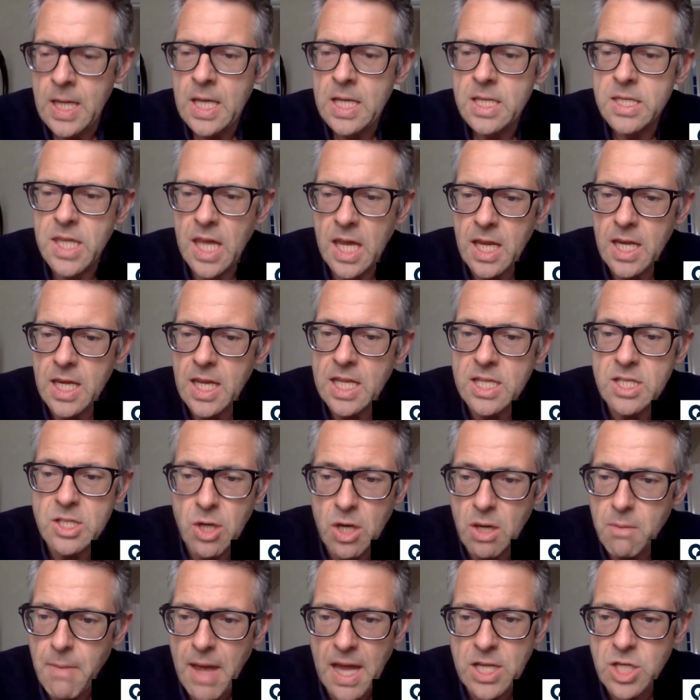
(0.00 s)
Secondly, it's not
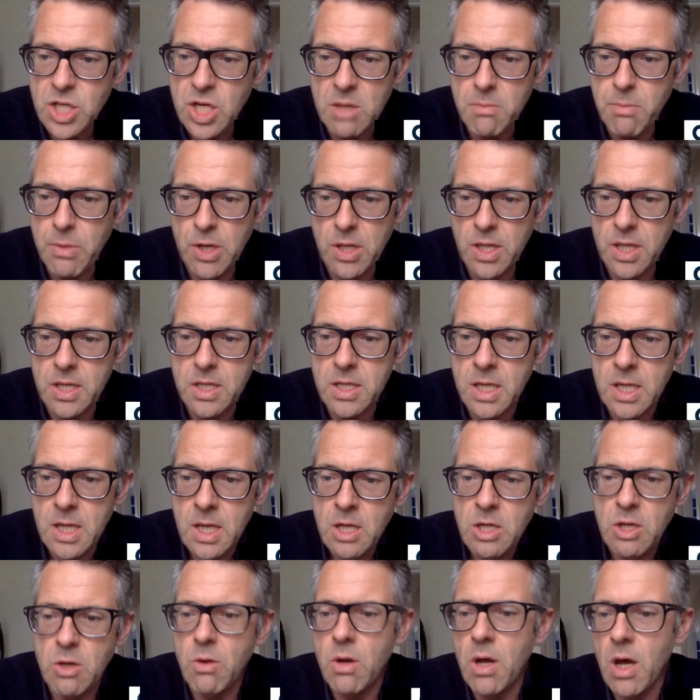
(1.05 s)
a magic bullet.
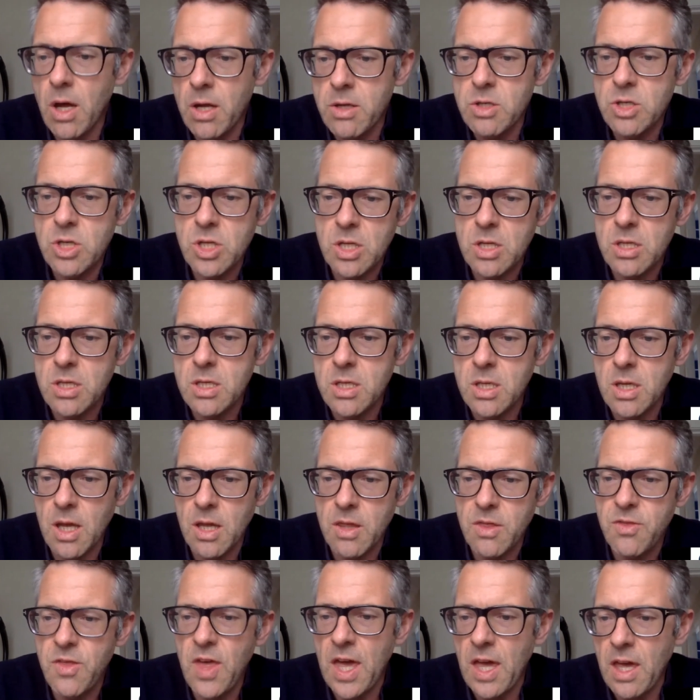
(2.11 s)
You can't just
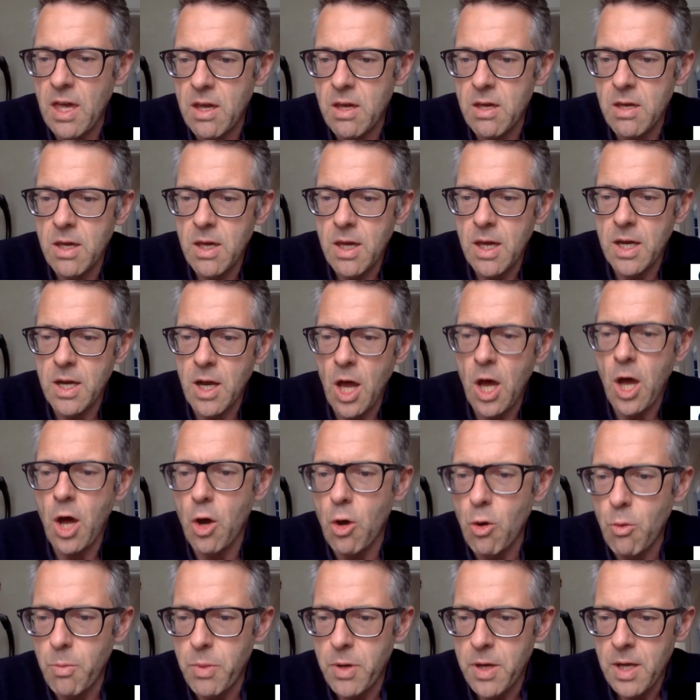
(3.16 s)
think and
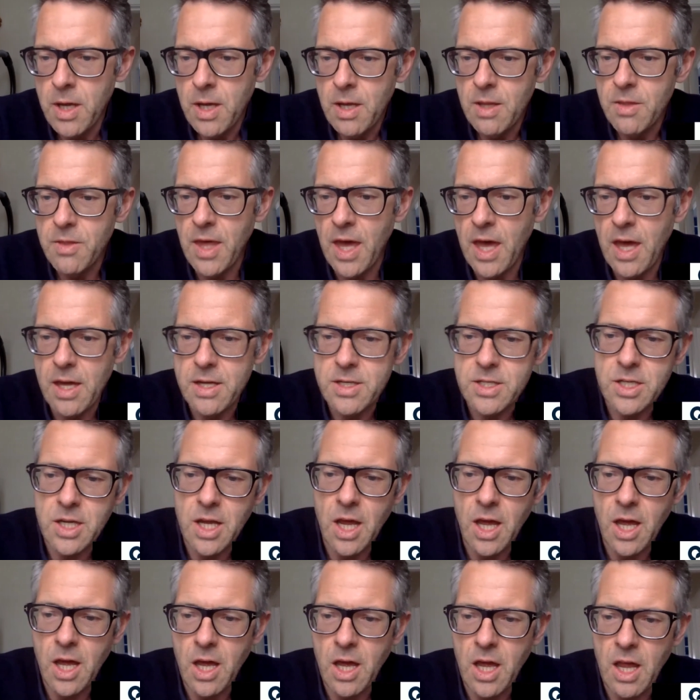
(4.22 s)
hope that
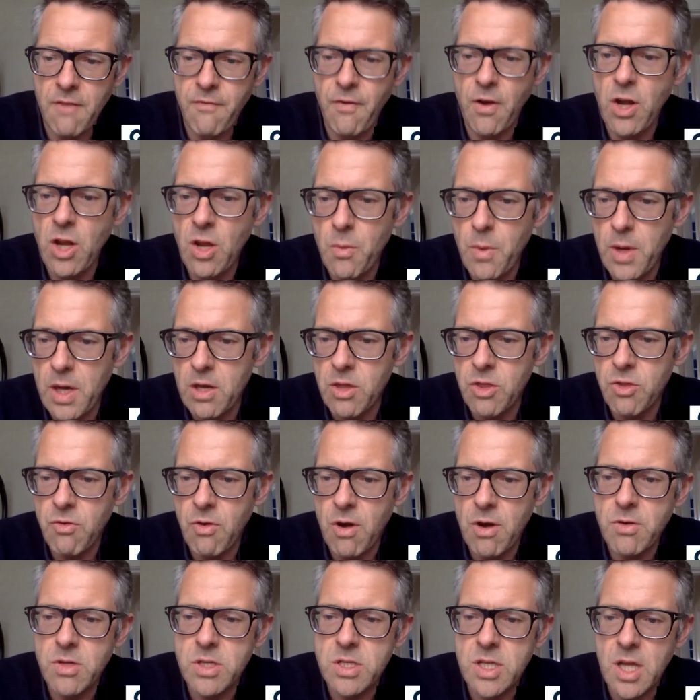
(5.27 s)
if only we could
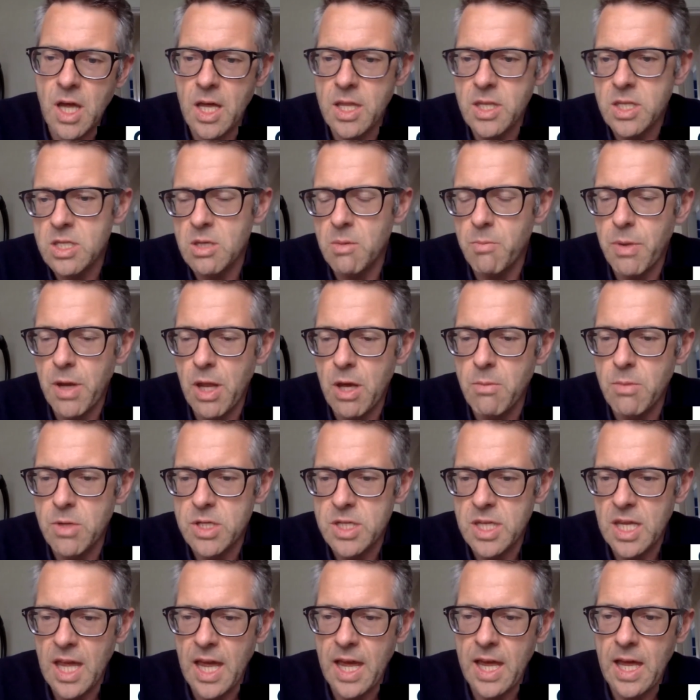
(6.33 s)
throw science
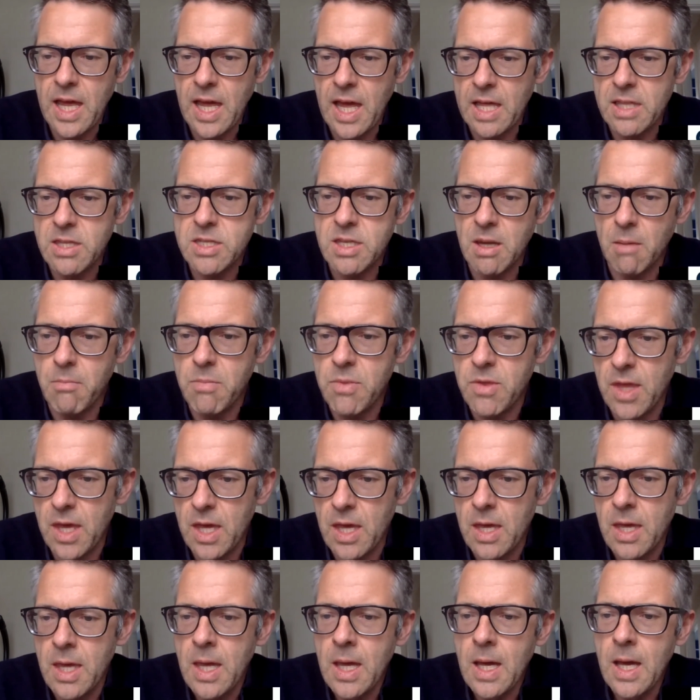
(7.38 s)
diplomacy at
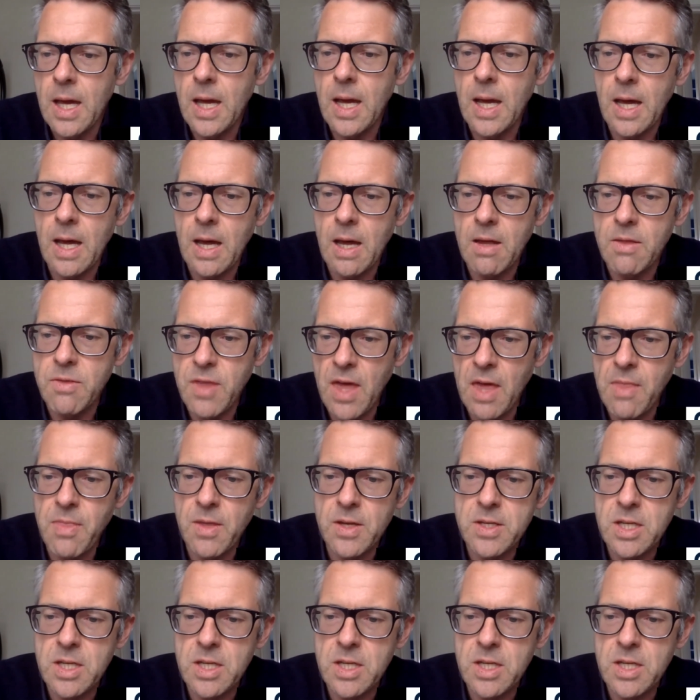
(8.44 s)
something, then the